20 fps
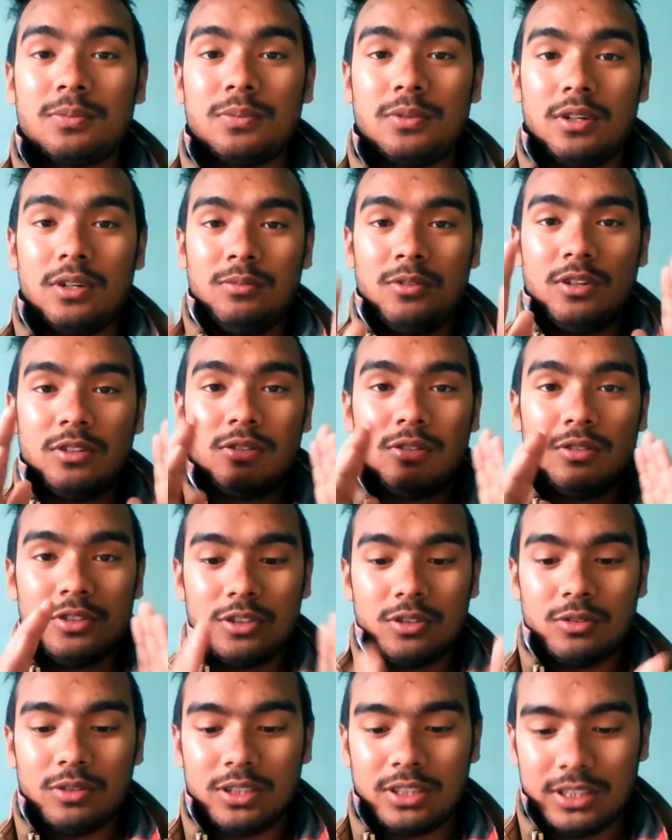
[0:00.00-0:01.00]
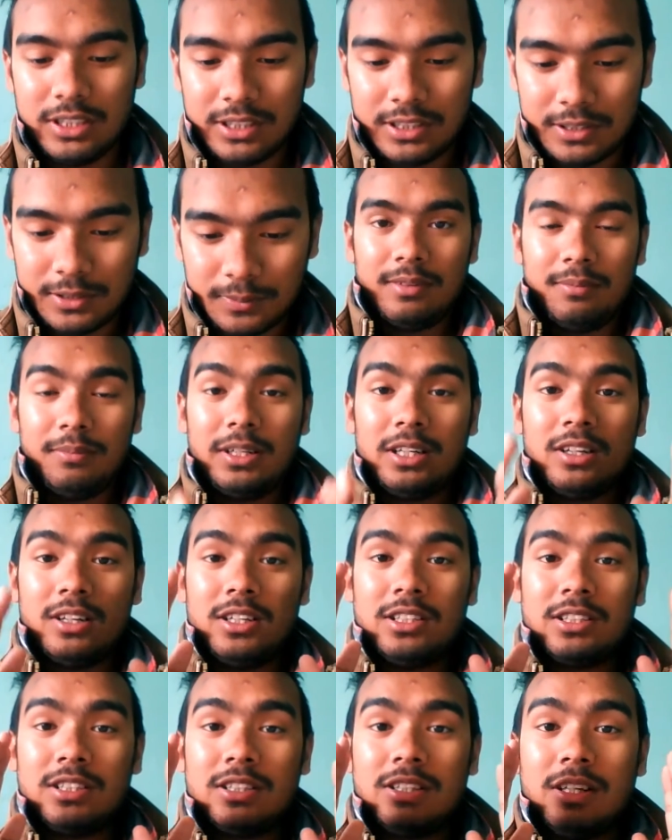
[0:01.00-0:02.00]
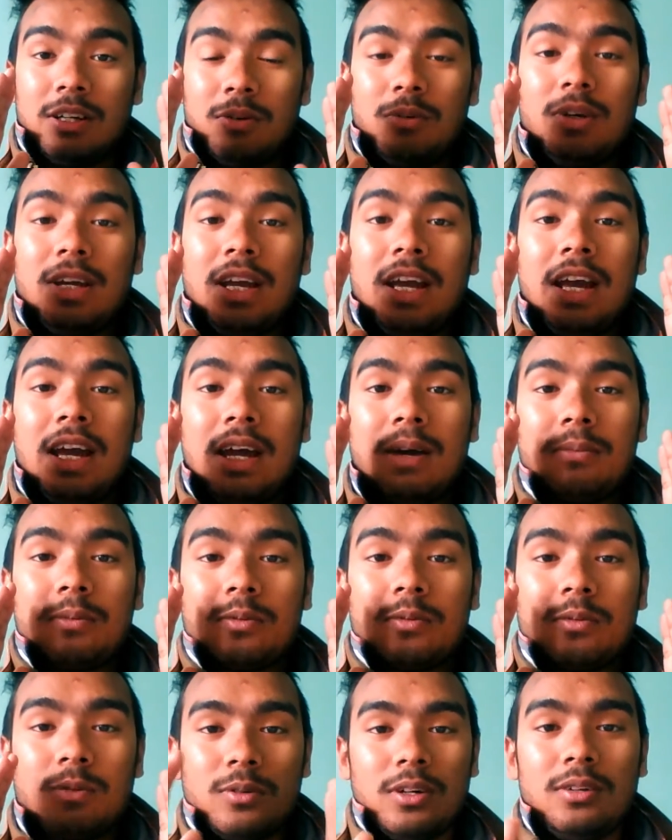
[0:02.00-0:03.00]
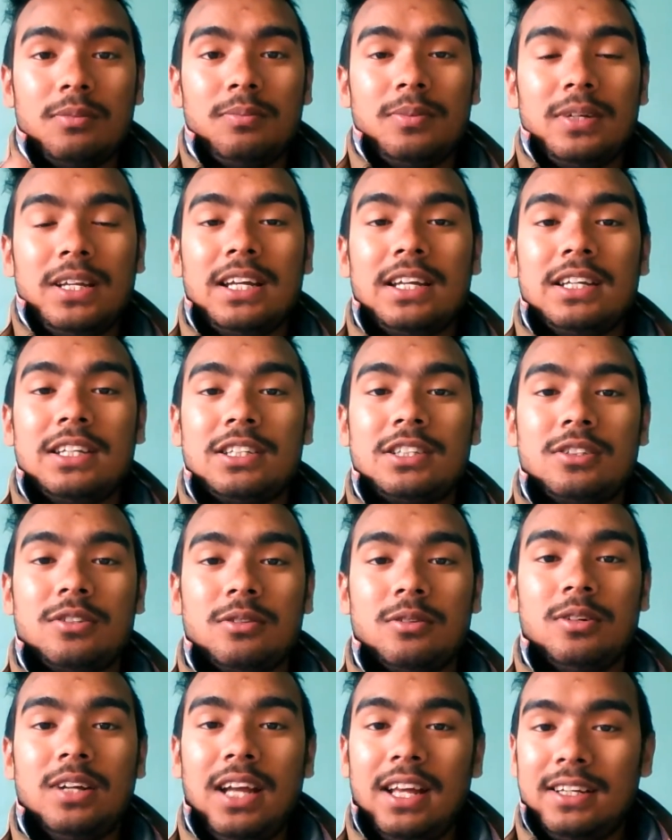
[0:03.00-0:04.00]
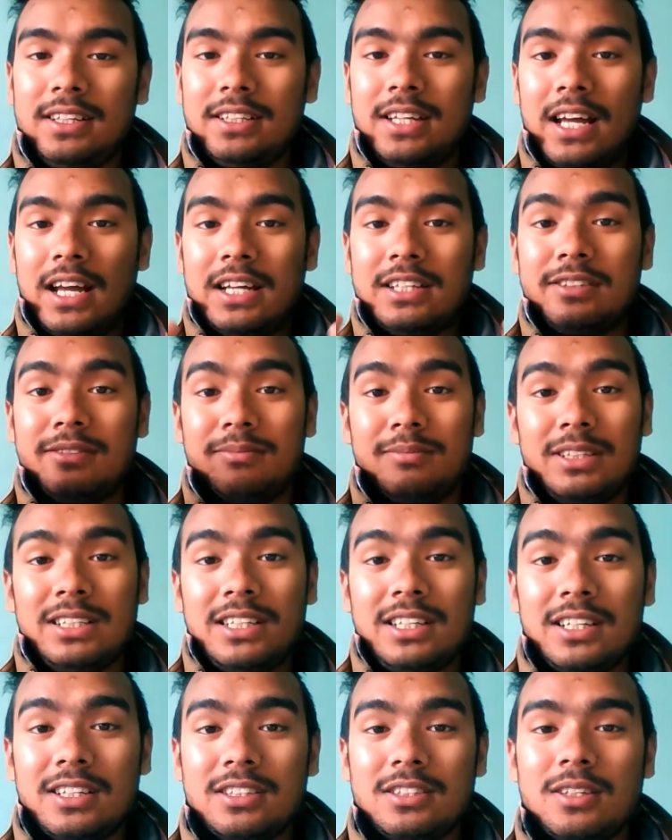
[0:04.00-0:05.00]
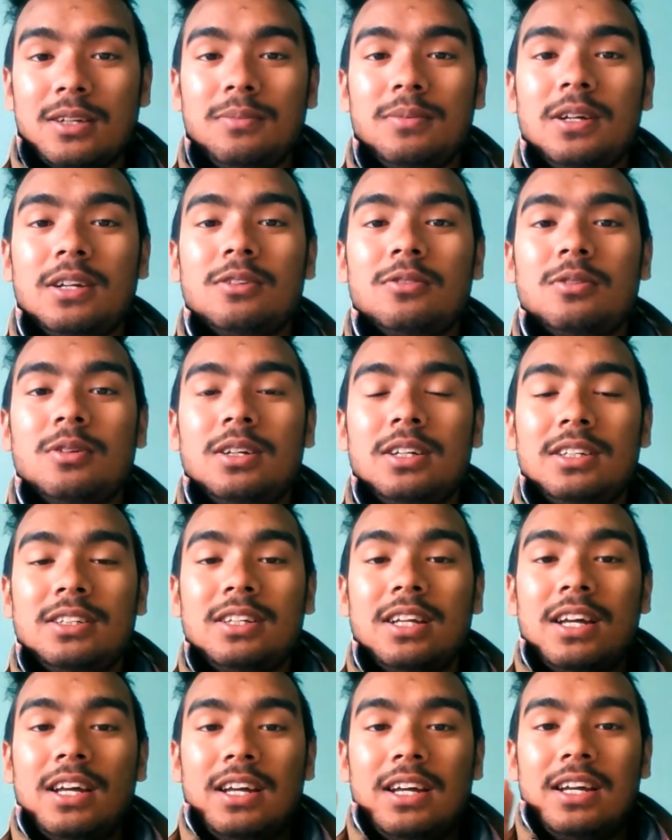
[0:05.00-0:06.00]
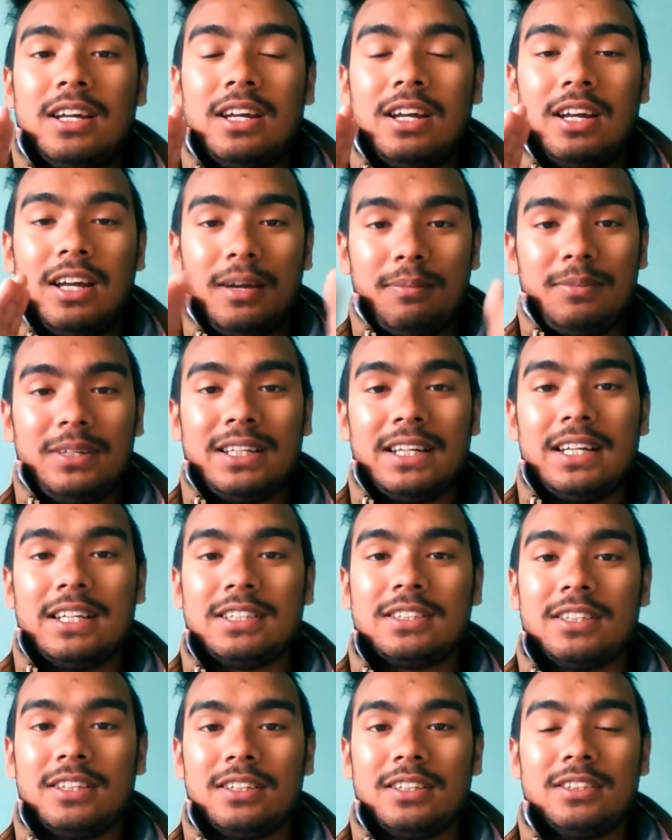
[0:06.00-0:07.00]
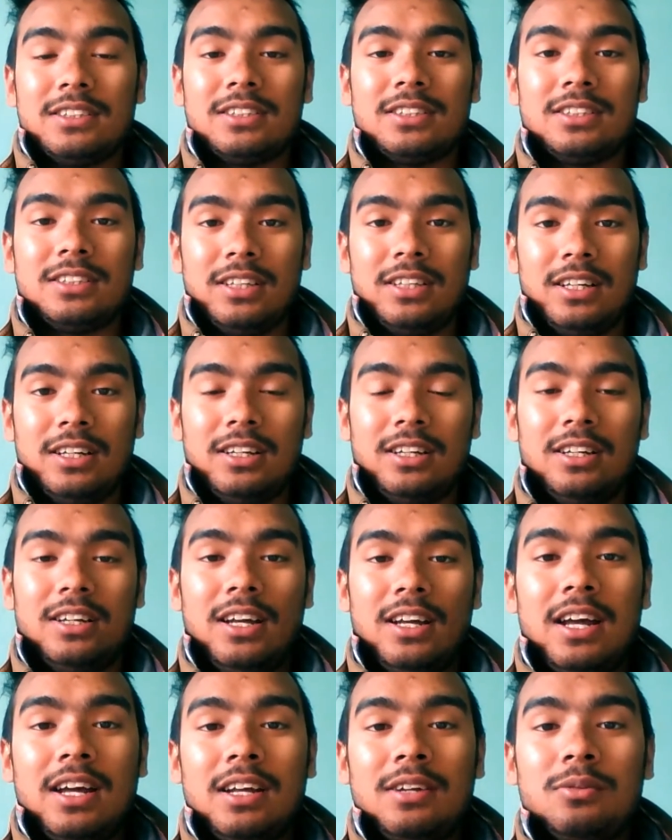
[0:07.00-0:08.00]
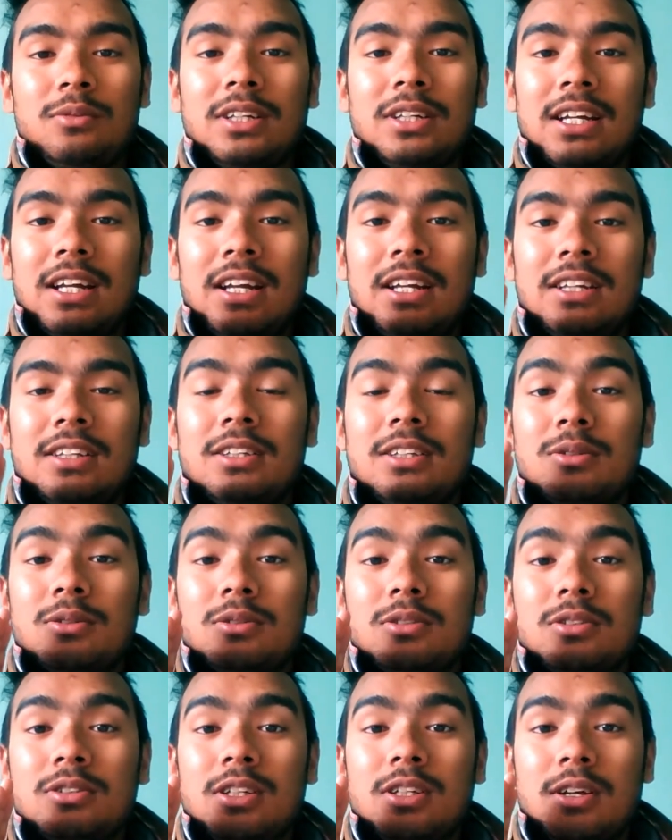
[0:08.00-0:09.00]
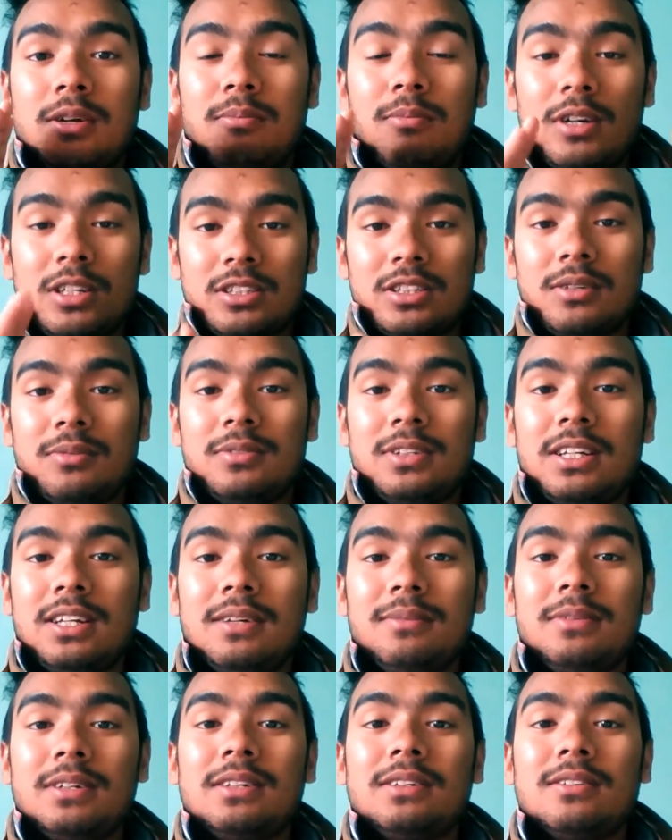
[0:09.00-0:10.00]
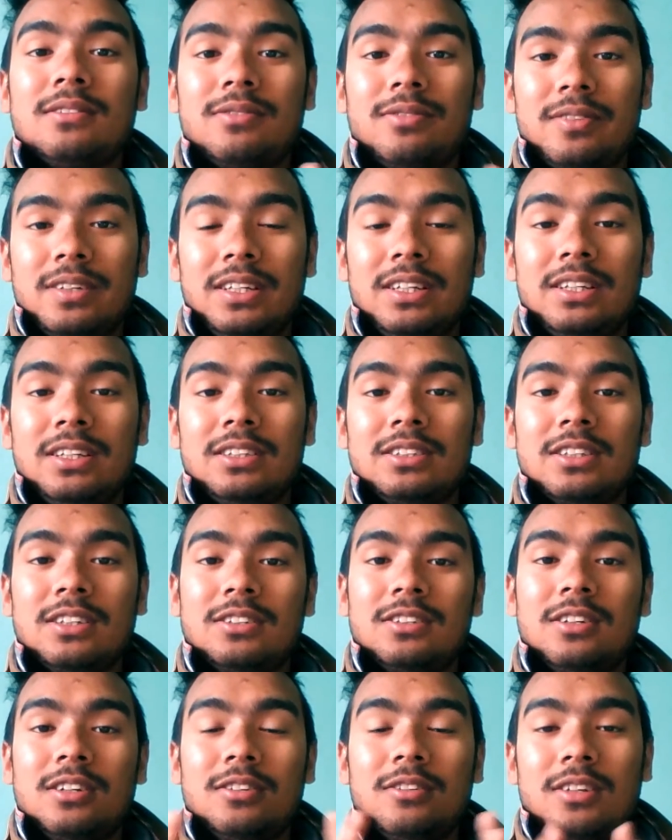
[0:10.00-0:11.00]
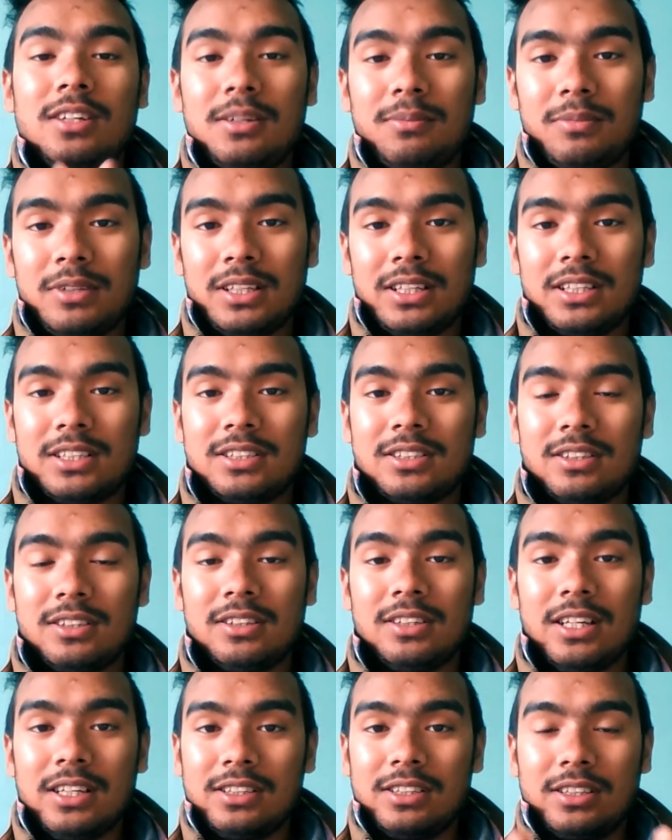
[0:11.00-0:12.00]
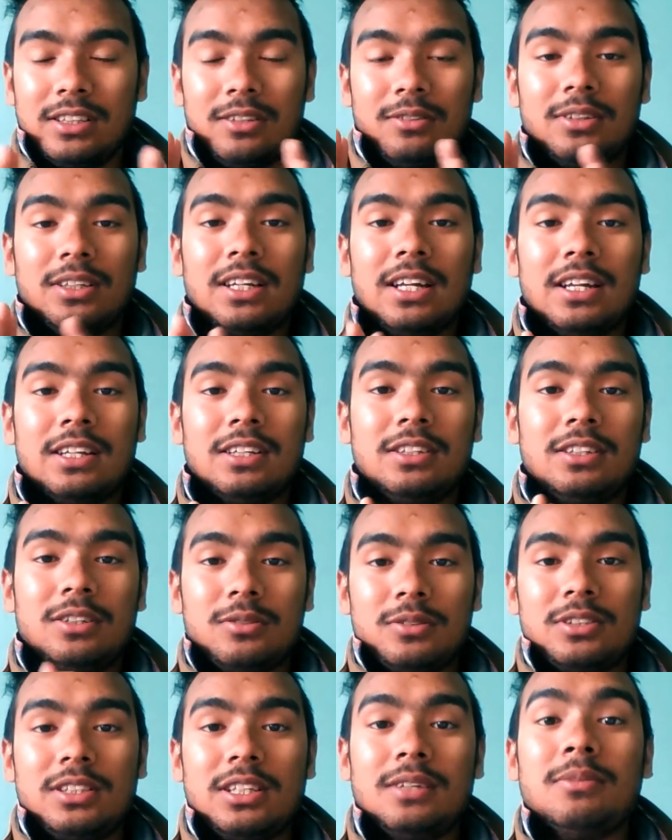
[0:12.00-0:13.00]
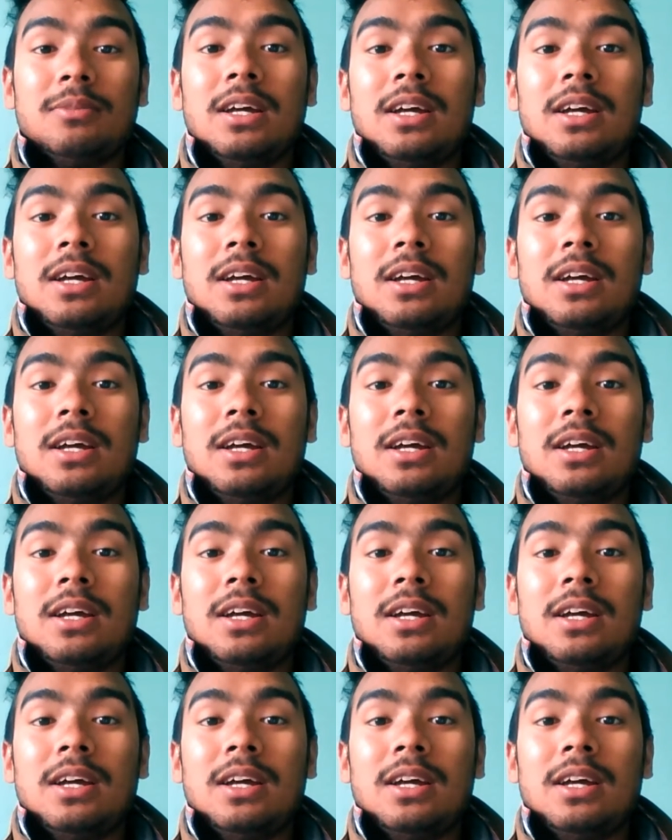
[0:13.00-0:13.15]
from unknown sources, because we have Google Play Store and it has millions of Android applications and we can use most of them in free, the general application that we can use them